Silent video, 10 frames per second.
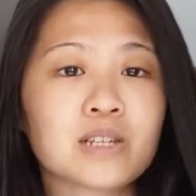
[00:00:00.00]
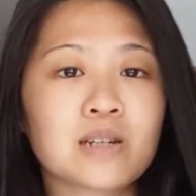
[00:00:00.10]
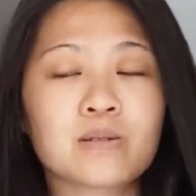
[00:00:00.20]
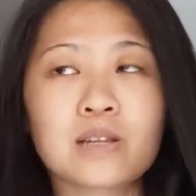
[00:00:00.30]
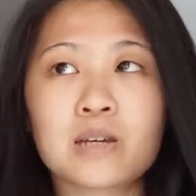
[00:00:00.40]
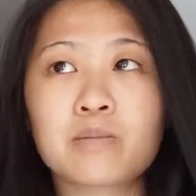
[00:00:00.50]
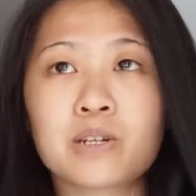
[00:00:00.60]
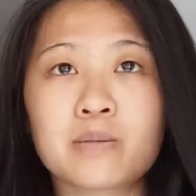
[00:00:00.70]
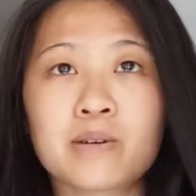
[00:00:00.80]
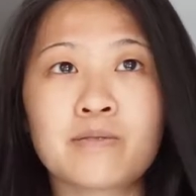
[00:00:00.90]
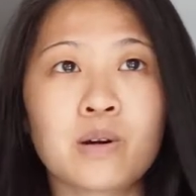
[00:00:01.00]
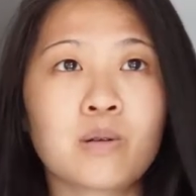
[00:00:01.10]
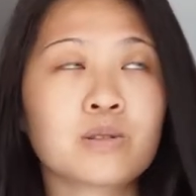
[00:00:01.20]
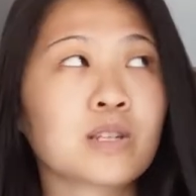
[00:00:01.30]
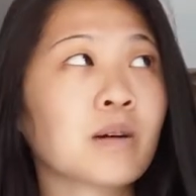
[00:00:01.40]
I don't like putting my
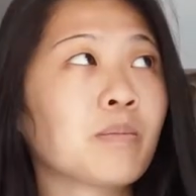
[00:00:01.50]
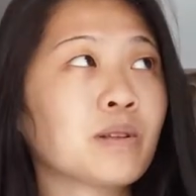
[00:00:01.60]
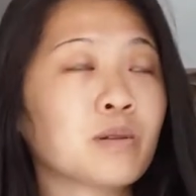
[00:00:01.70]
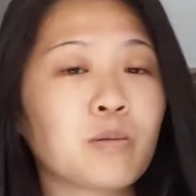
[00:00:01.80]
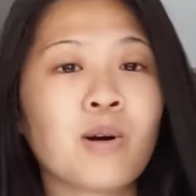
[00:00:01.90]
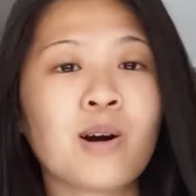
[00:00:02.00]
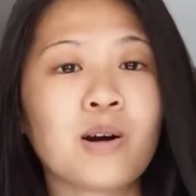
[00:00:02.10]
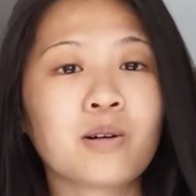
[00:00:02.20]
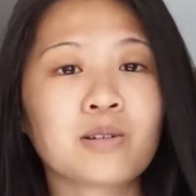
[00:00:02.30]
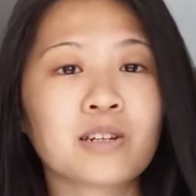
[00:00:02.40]
photos up on the wall.